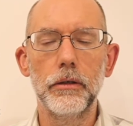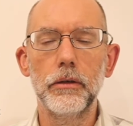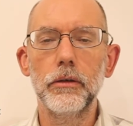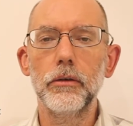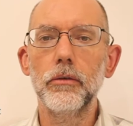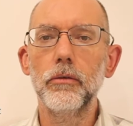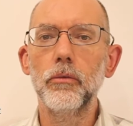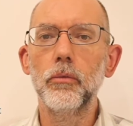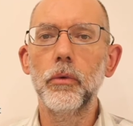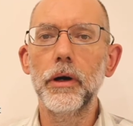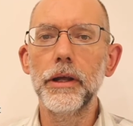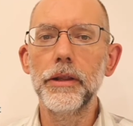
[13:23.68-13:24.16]

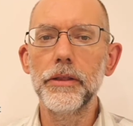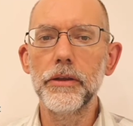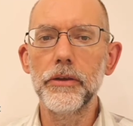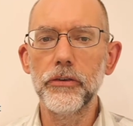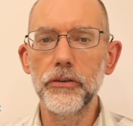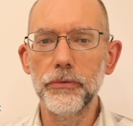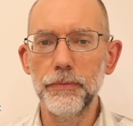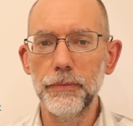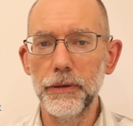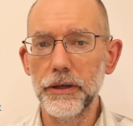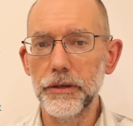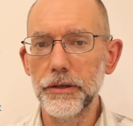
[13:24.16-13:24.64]
When the
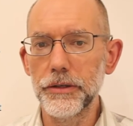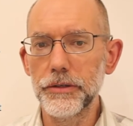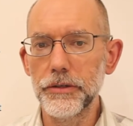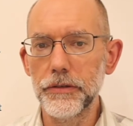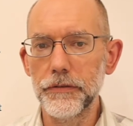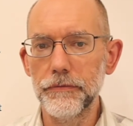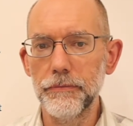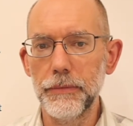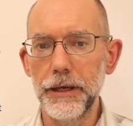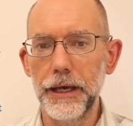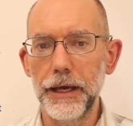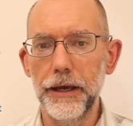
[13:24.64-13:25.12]
spirit of
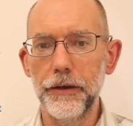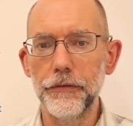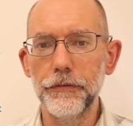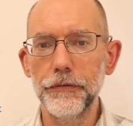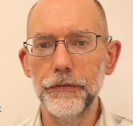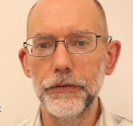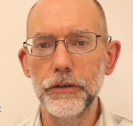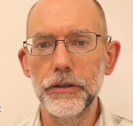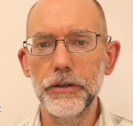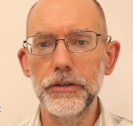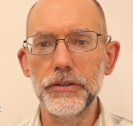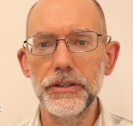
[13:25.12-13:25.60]
man
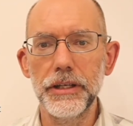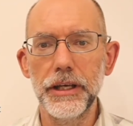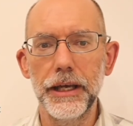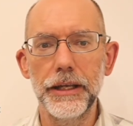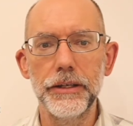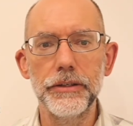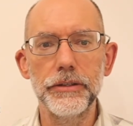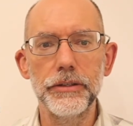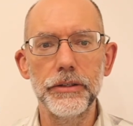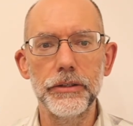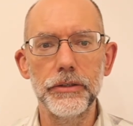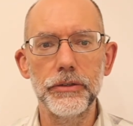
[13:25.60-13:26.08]
first
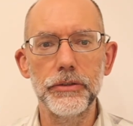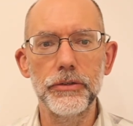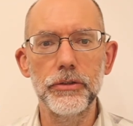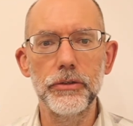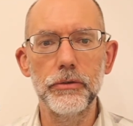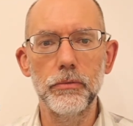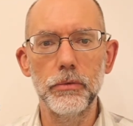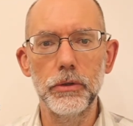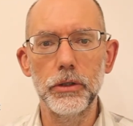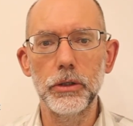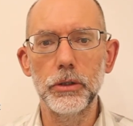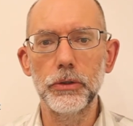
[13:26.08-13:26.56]
enters the
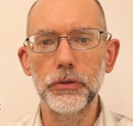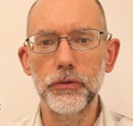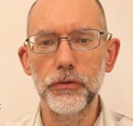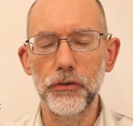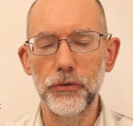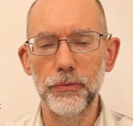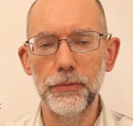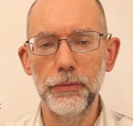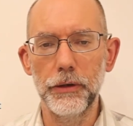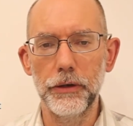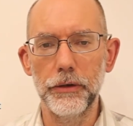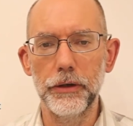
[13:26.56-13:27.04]
world of
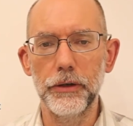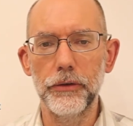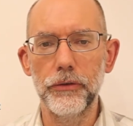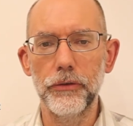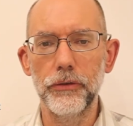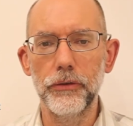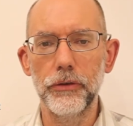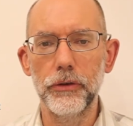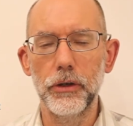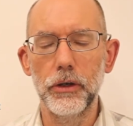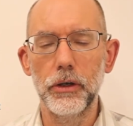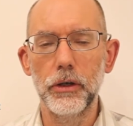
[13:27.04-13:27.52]

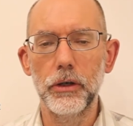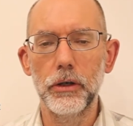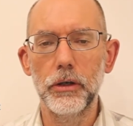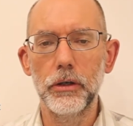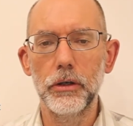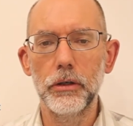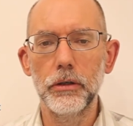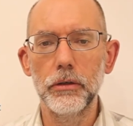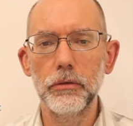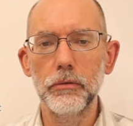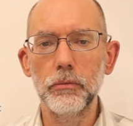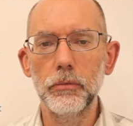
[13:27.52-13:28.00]
spirits,
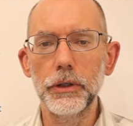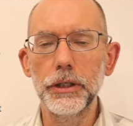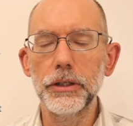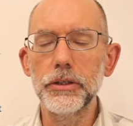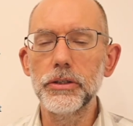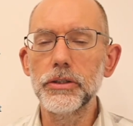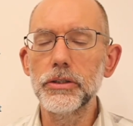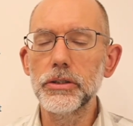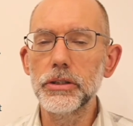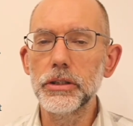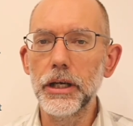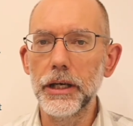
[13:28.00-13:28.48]

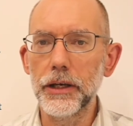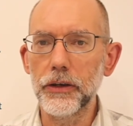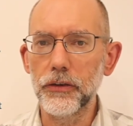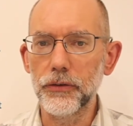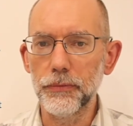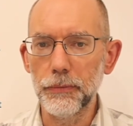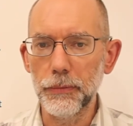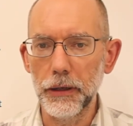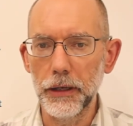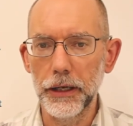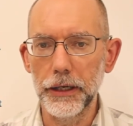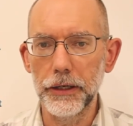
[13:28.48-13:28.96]
which takes
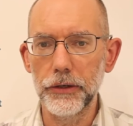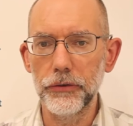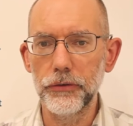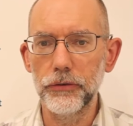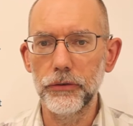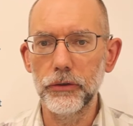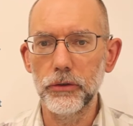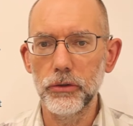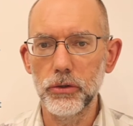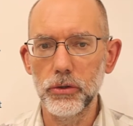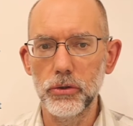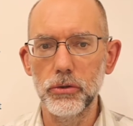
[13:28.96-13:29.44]
place
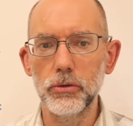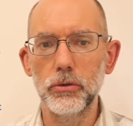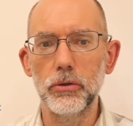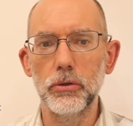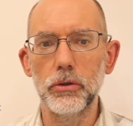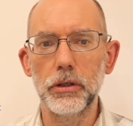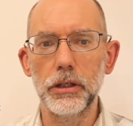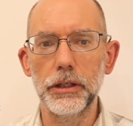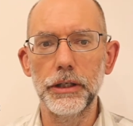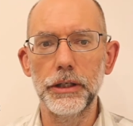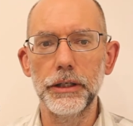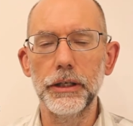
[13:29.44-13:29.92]

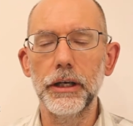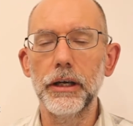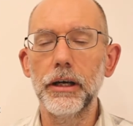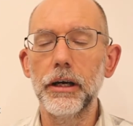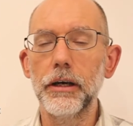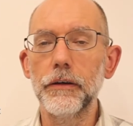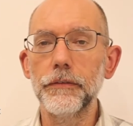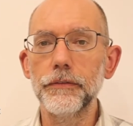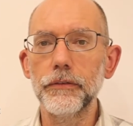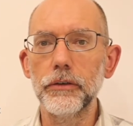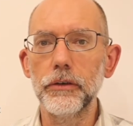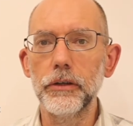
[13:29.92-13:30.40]
shortly
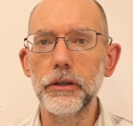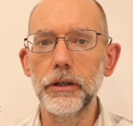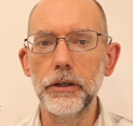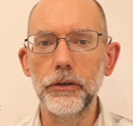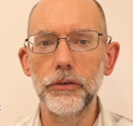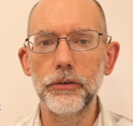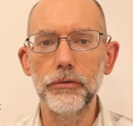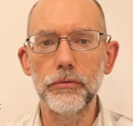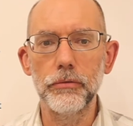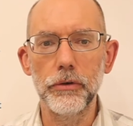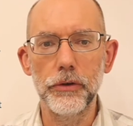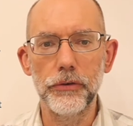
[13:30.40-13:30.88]
after
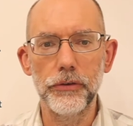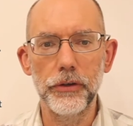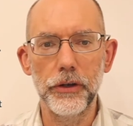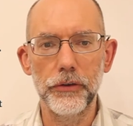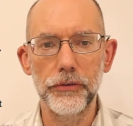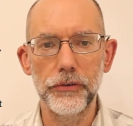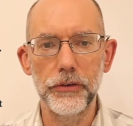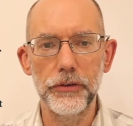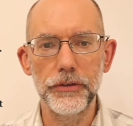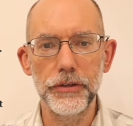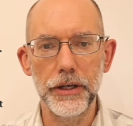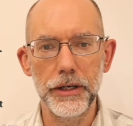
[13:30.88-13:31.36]
his
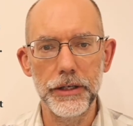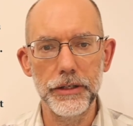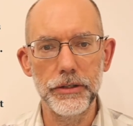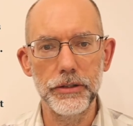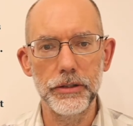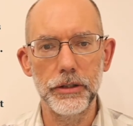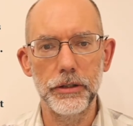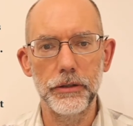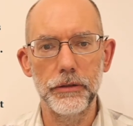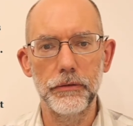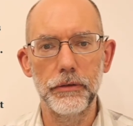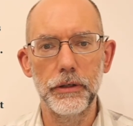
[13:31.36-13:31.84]

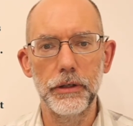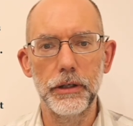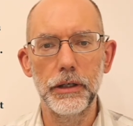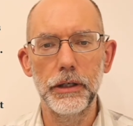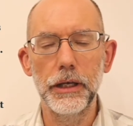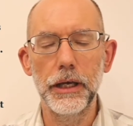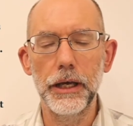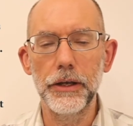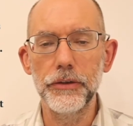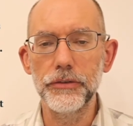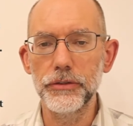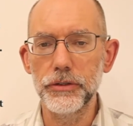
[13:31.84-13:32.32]
resuscitation,
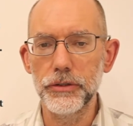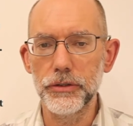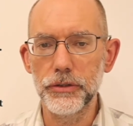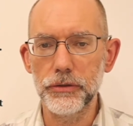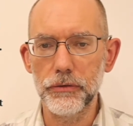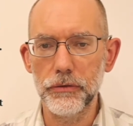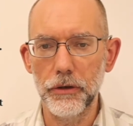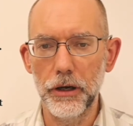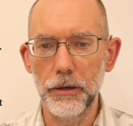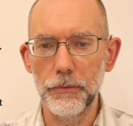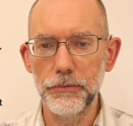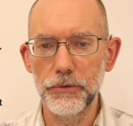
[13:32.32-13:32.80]
as
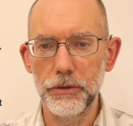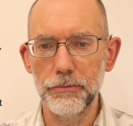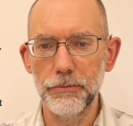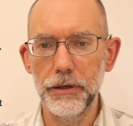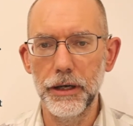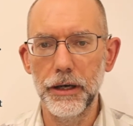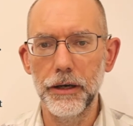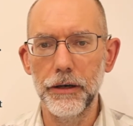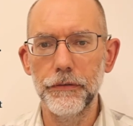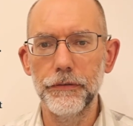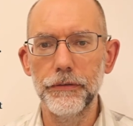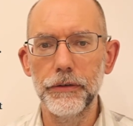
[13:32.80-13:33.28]
described
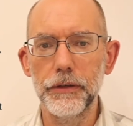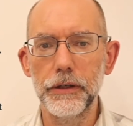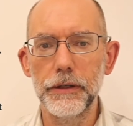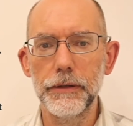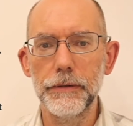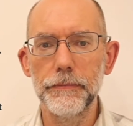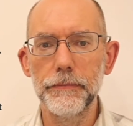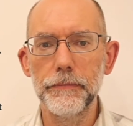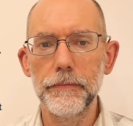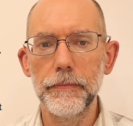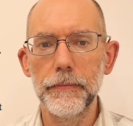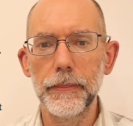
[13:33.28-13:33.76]
above,
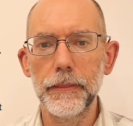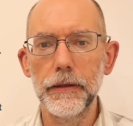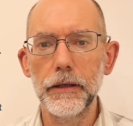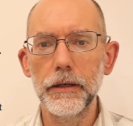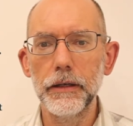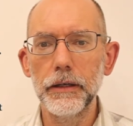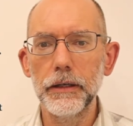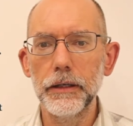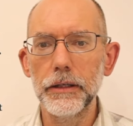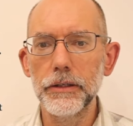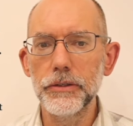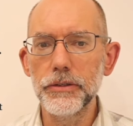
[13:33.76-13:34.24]

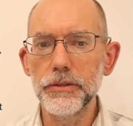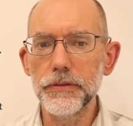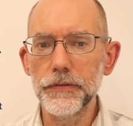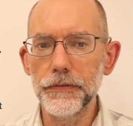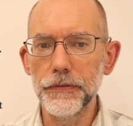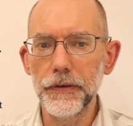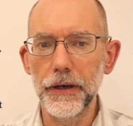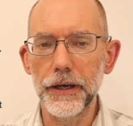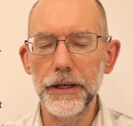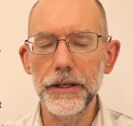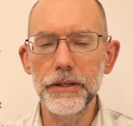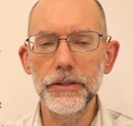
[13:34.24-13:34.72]
his
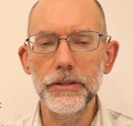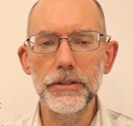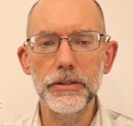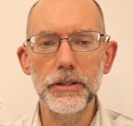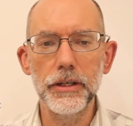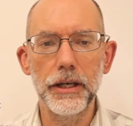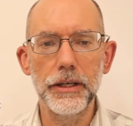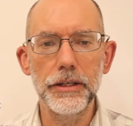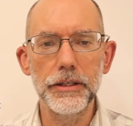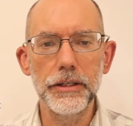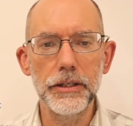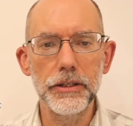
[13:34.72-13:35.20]
face
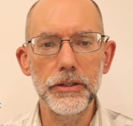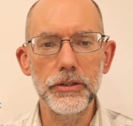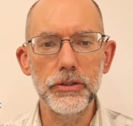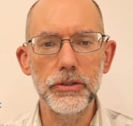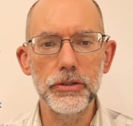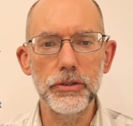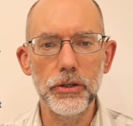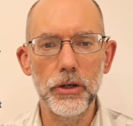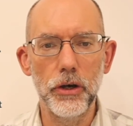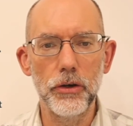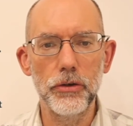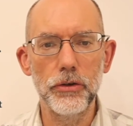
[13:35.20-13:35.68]
and his
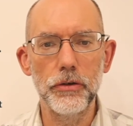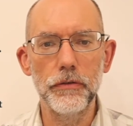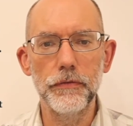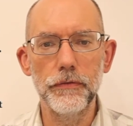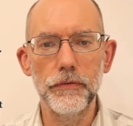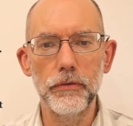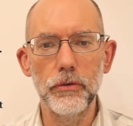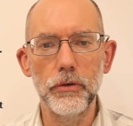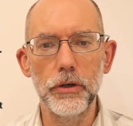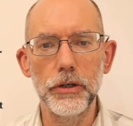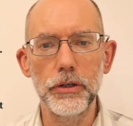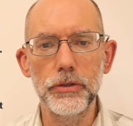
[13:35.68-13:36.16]
tone of
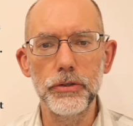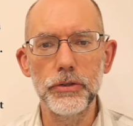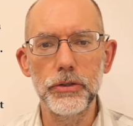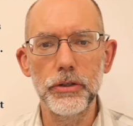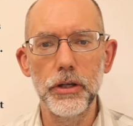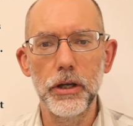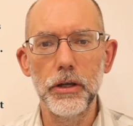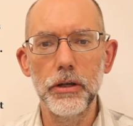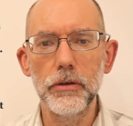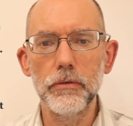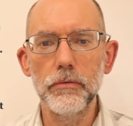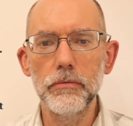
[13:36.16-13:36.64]
voice
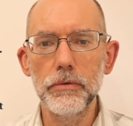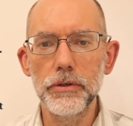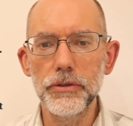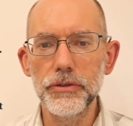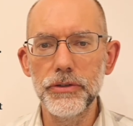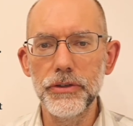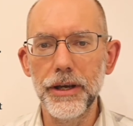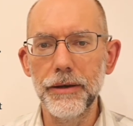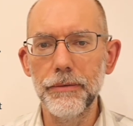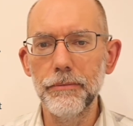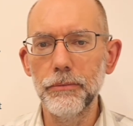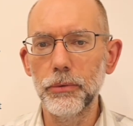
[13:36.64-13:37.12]

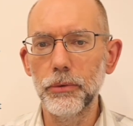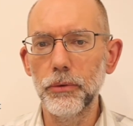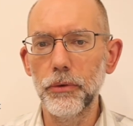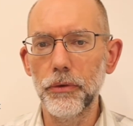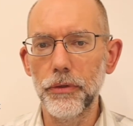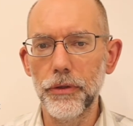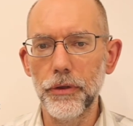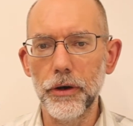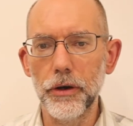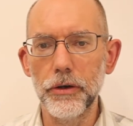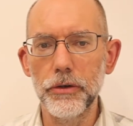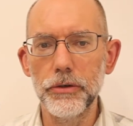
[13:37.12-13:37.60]
resemble
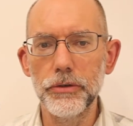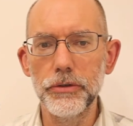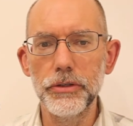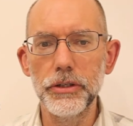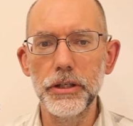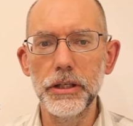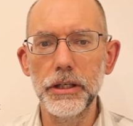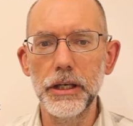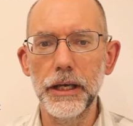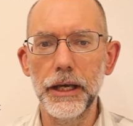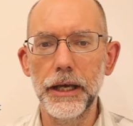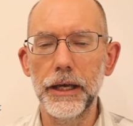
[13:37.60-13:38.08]
those
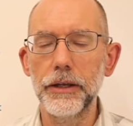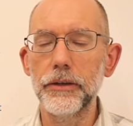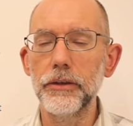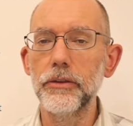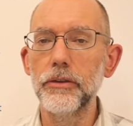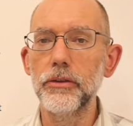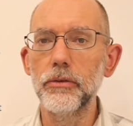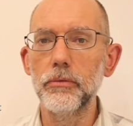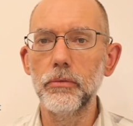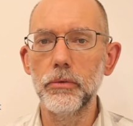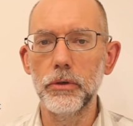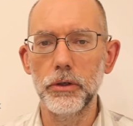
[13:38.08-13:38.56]
he had in
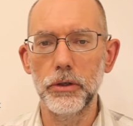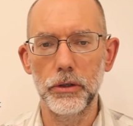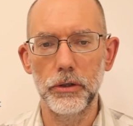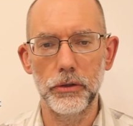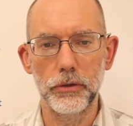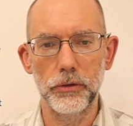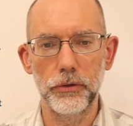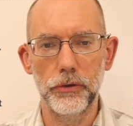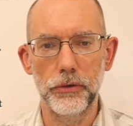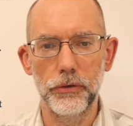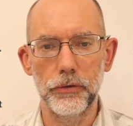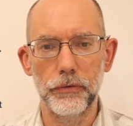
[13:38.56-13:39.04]
the
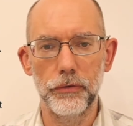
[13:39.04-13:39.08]
world,